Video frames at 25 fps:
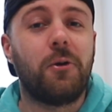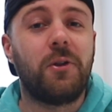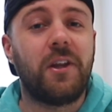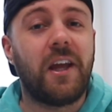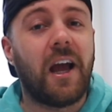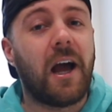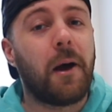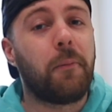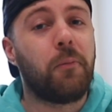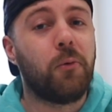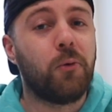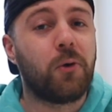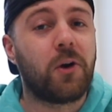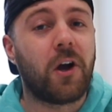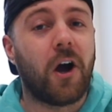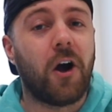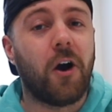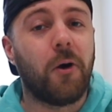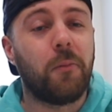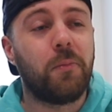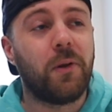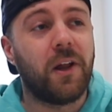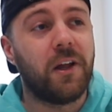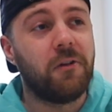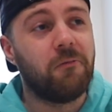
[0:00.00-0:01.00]
the Apple
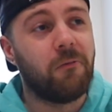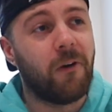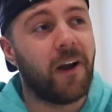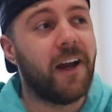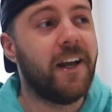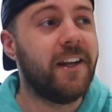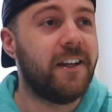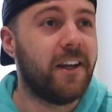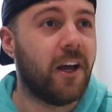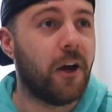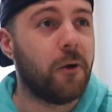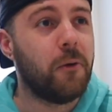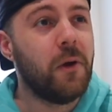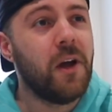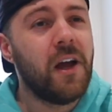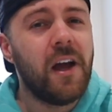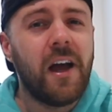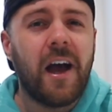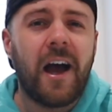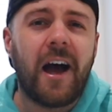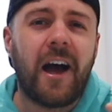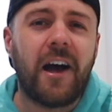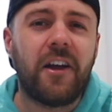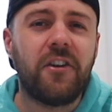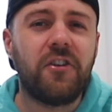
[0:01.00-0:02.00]
CarPlay radio.
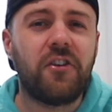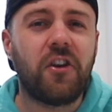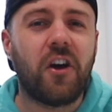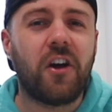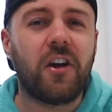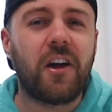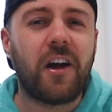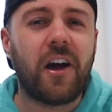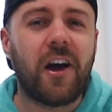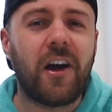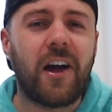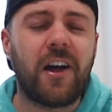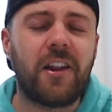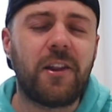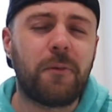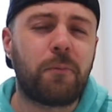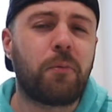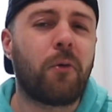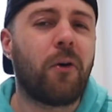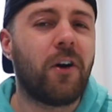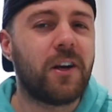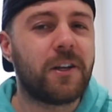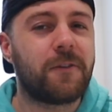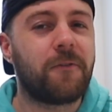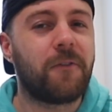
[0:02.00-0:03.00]
And the
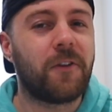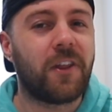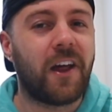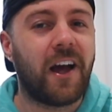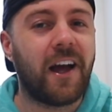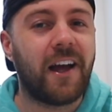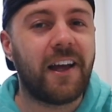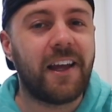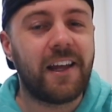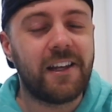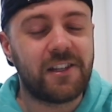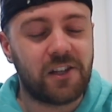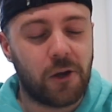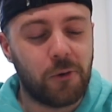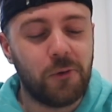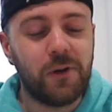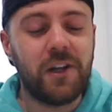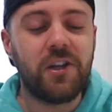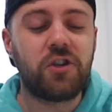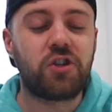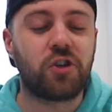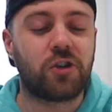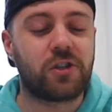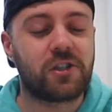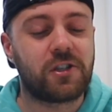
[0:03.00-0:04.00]
price for that is
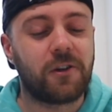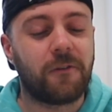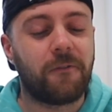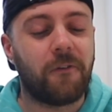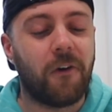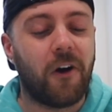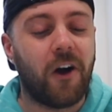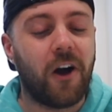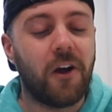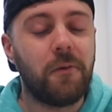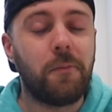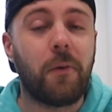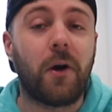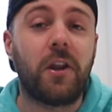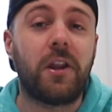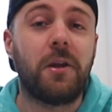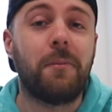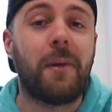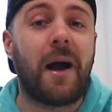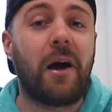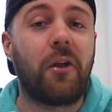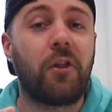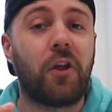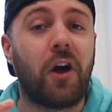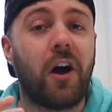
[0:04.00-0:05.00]
only justified by the
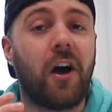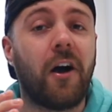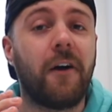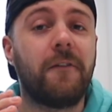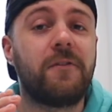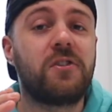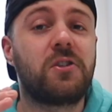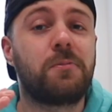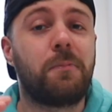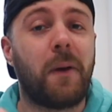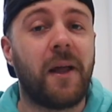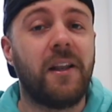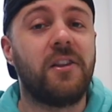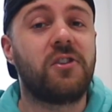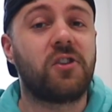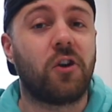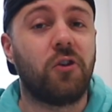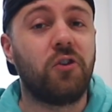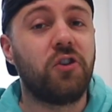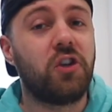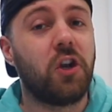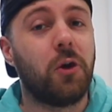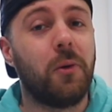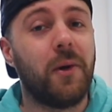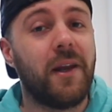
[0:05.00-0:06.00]
amount that I've spent
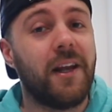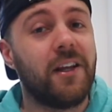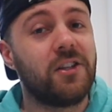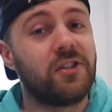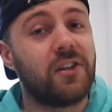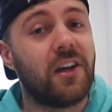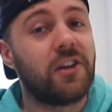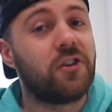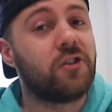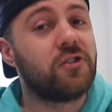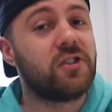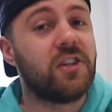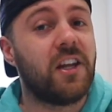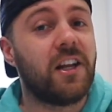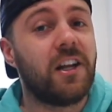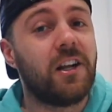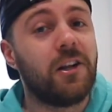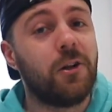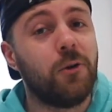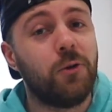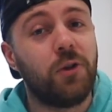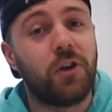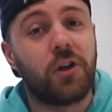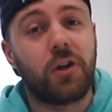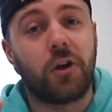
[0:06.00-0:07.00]
on doing it, so that doesn't
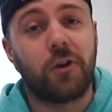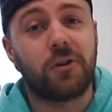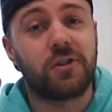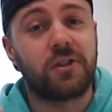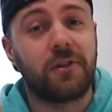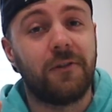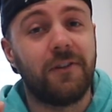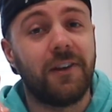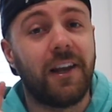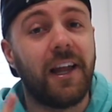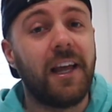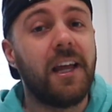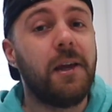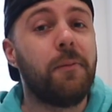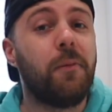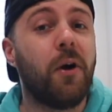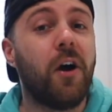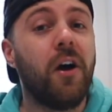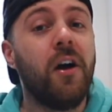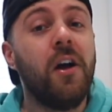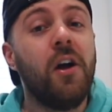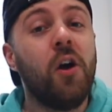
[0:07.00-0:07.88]
include the cost of labour